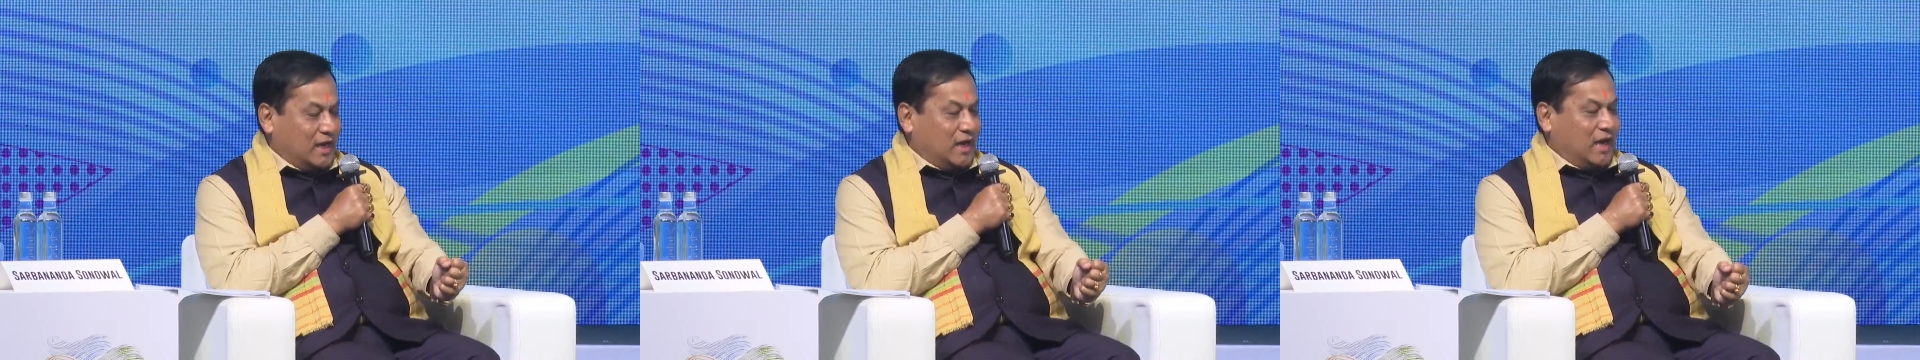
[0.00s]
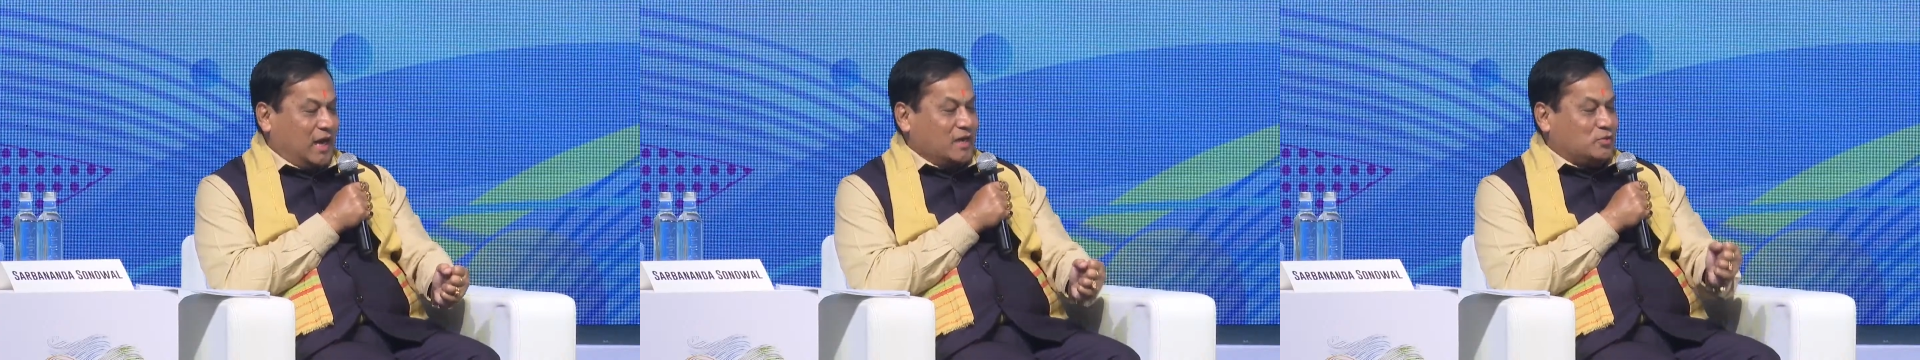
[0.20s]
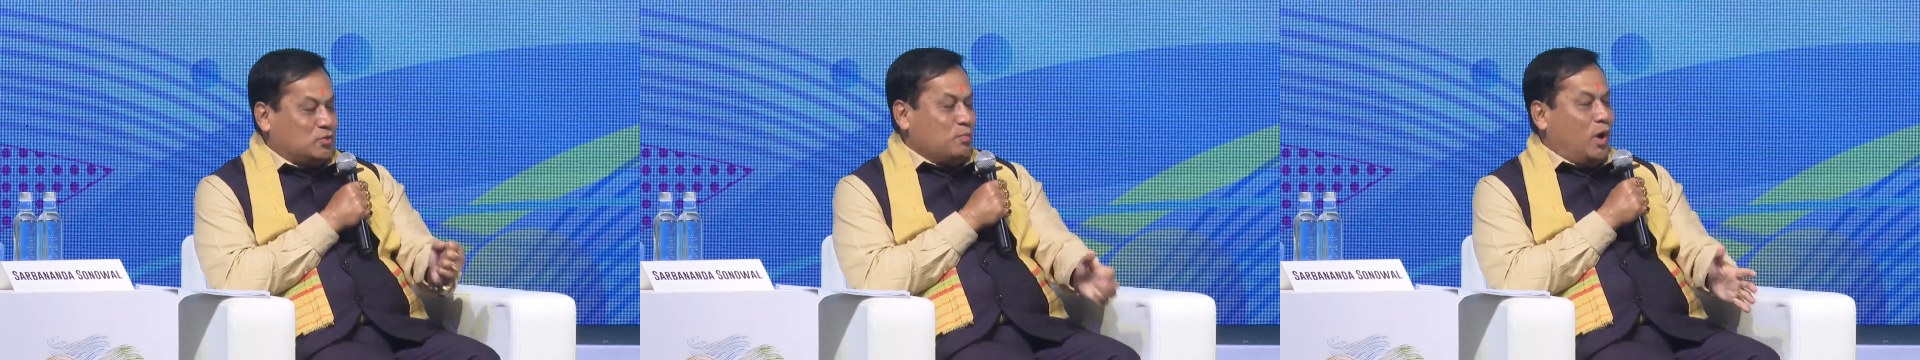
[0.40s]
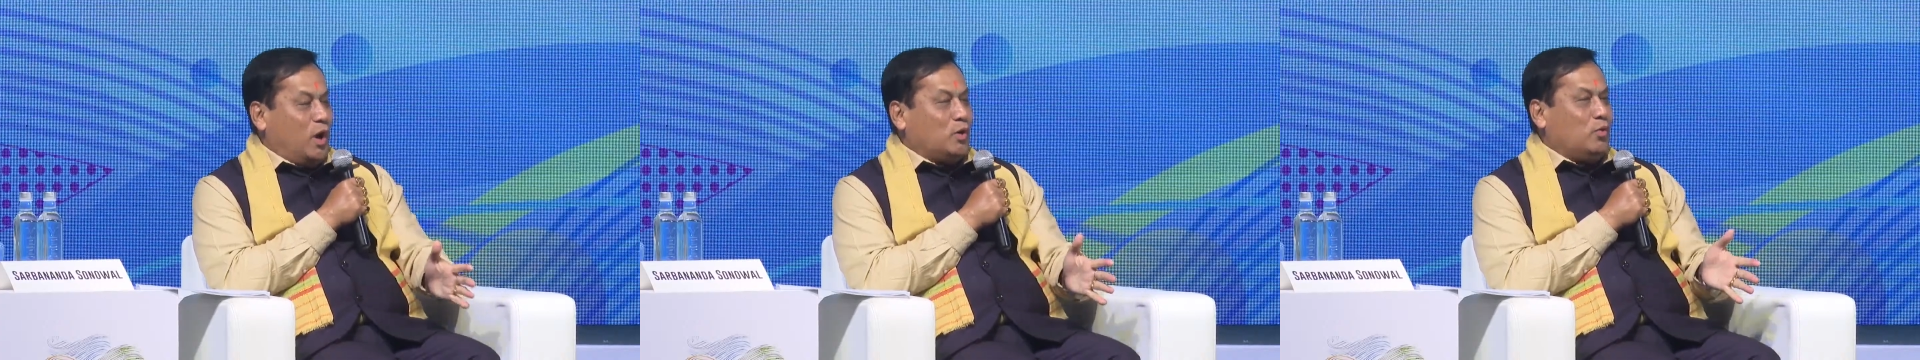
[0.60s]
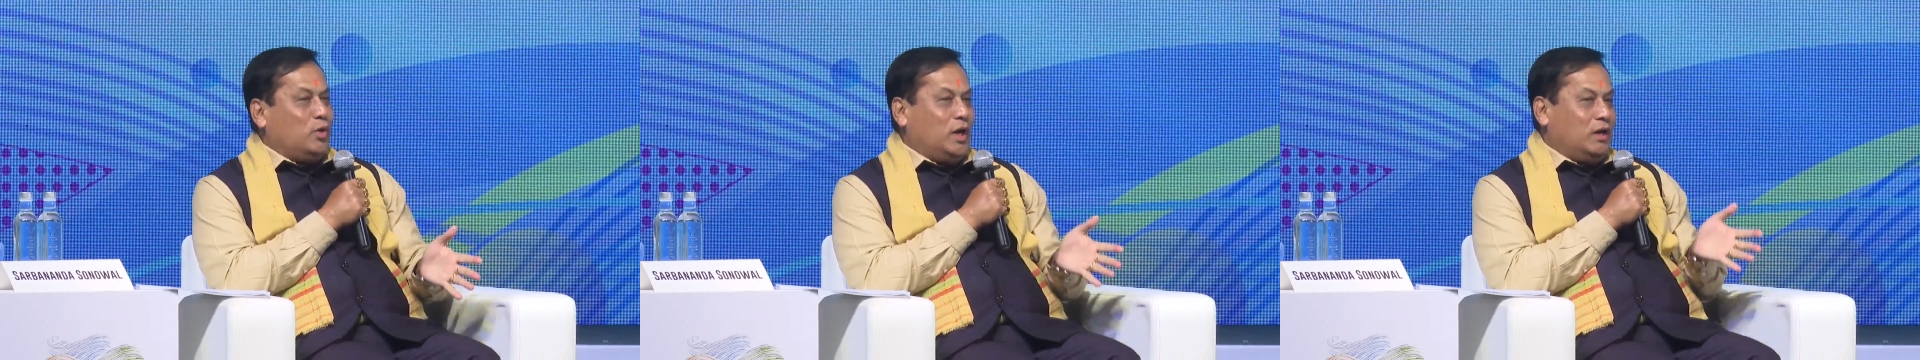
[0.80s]
and tomorrow
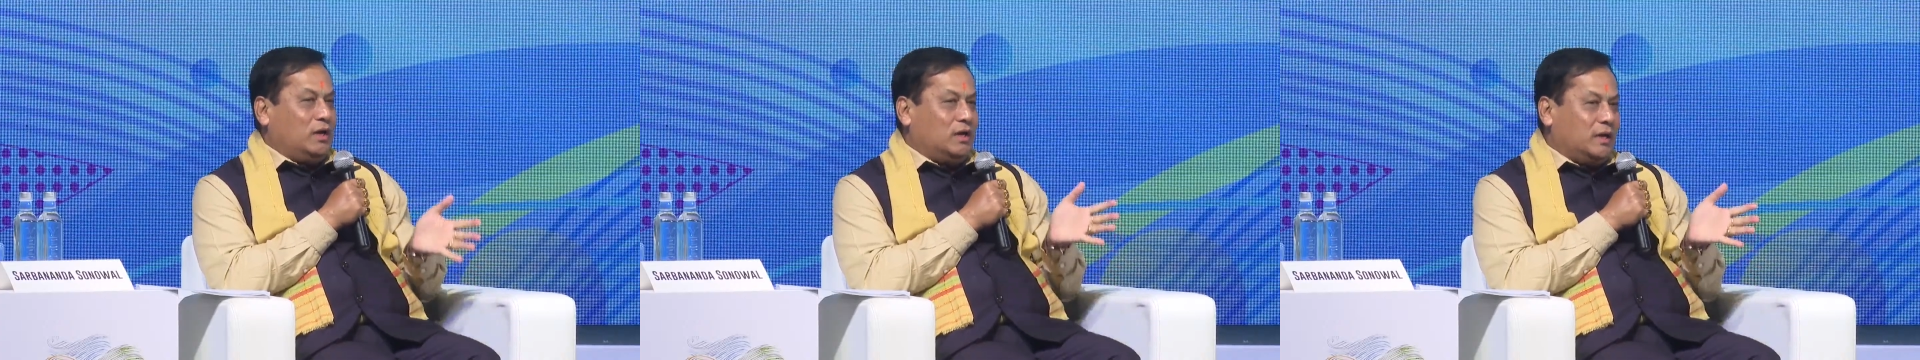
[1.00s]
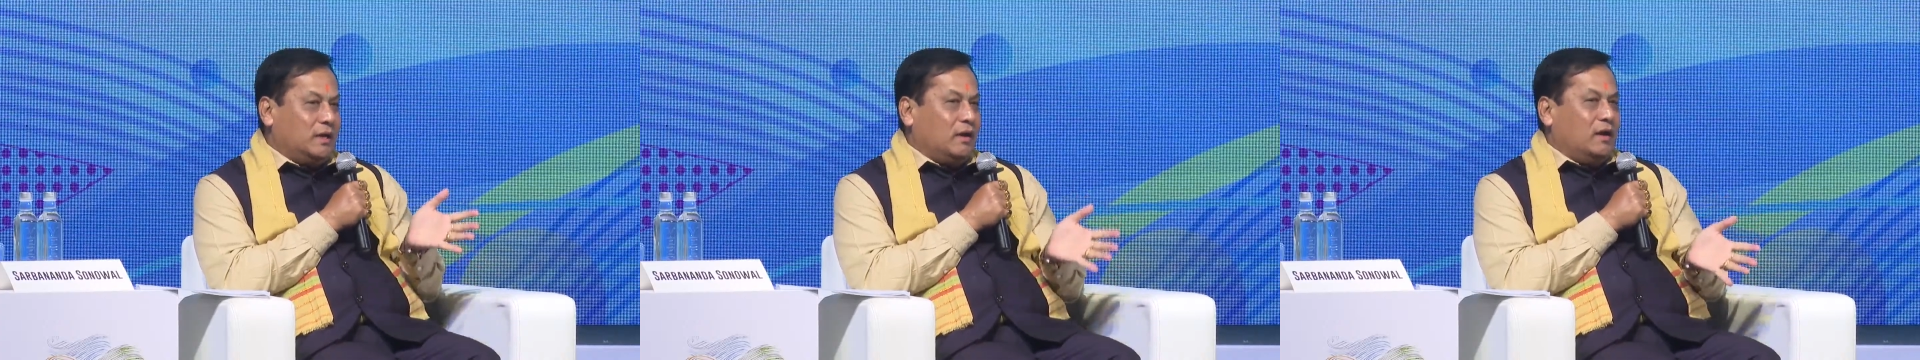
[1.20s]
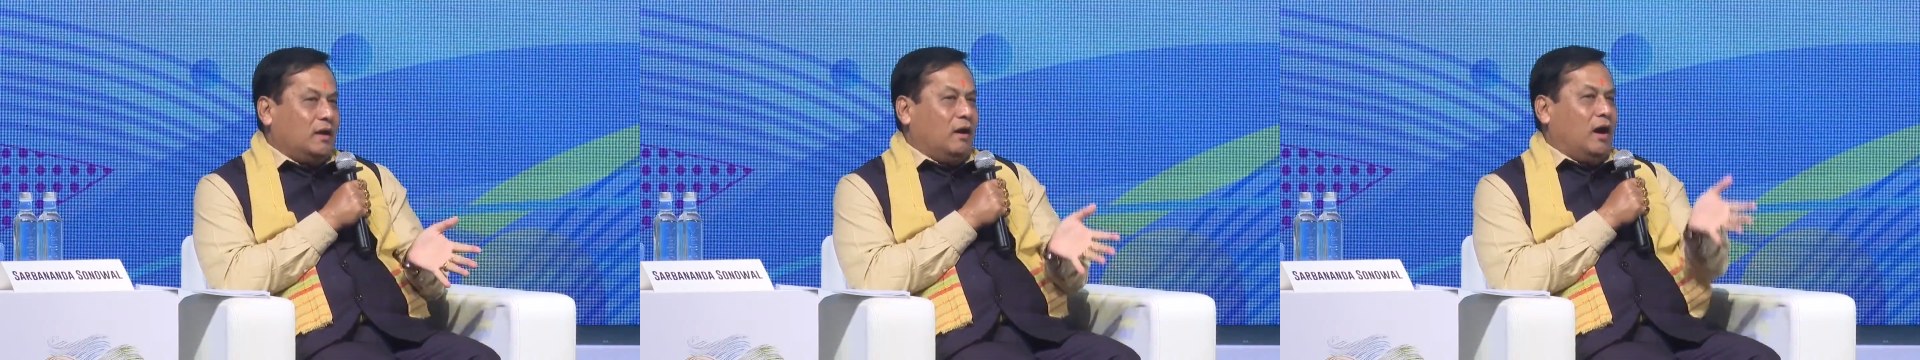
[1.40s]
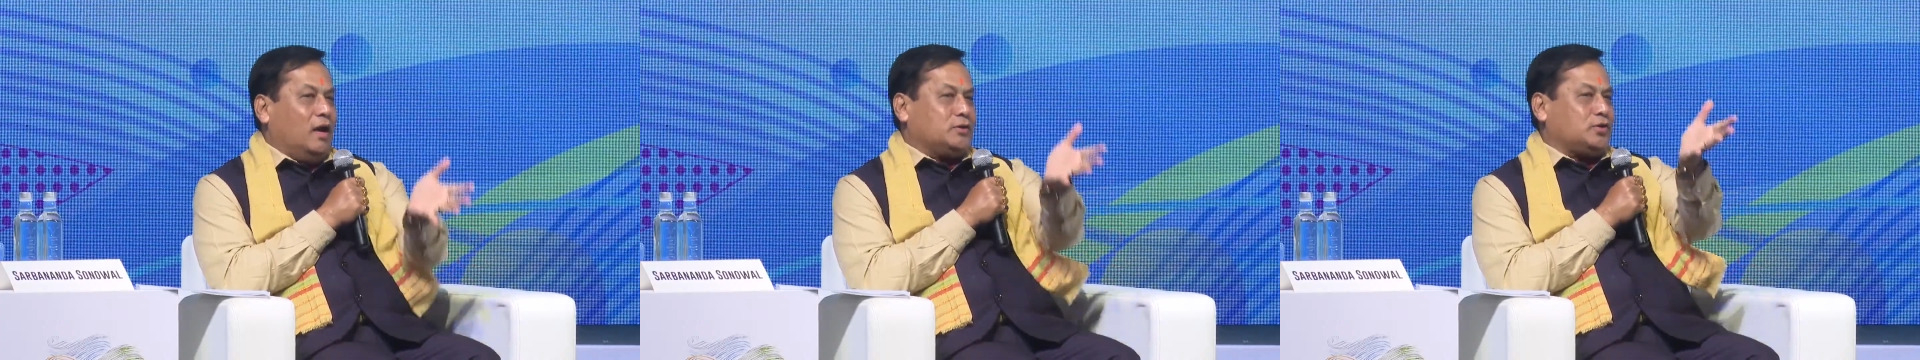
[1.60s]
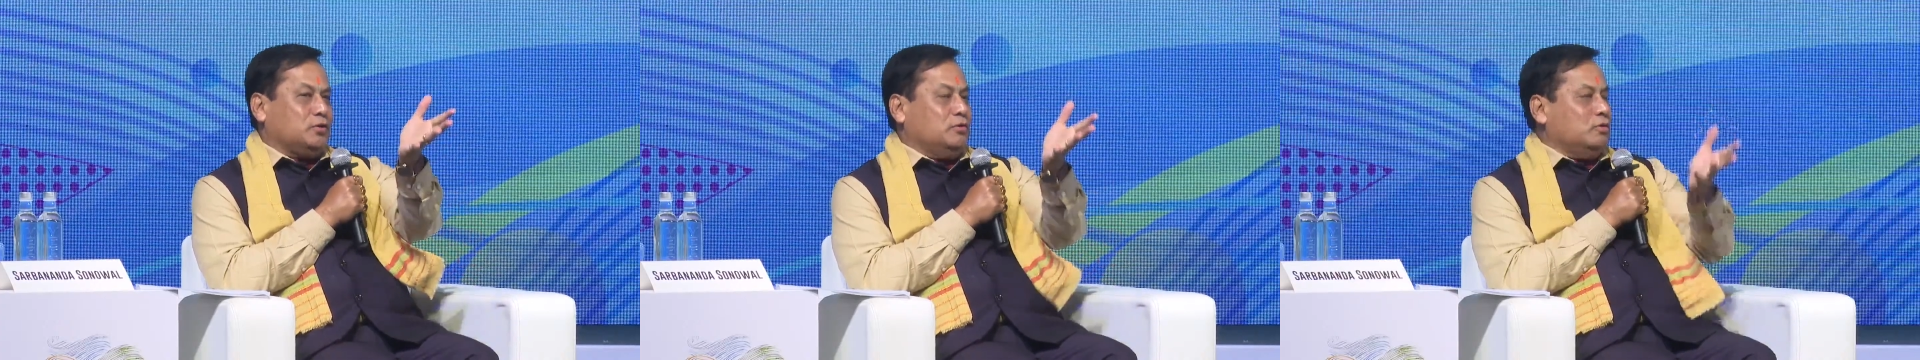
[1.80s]
will
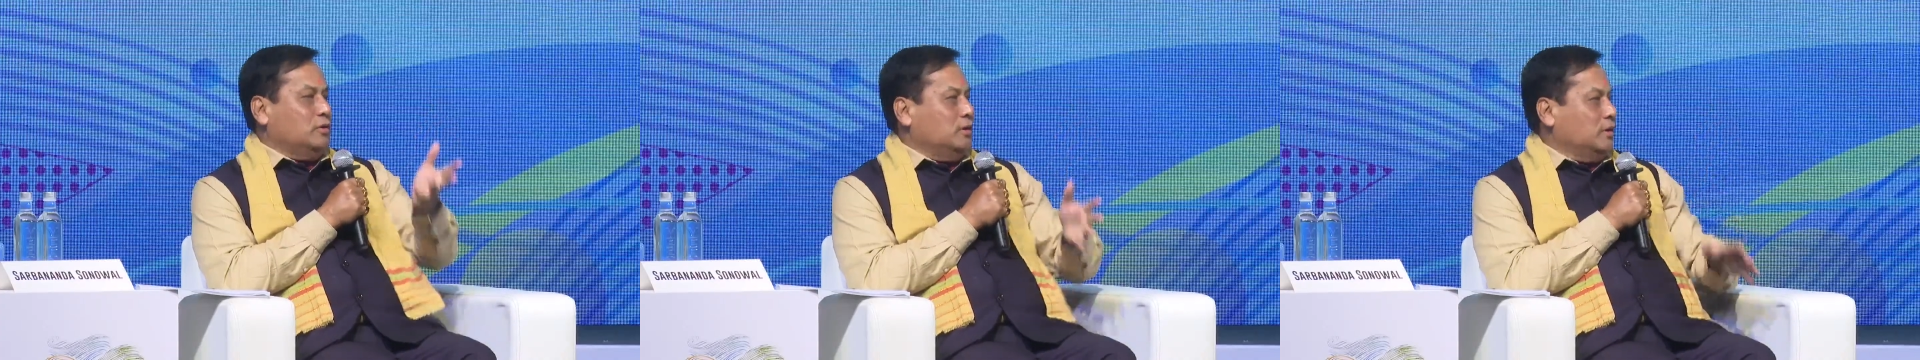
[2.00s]
also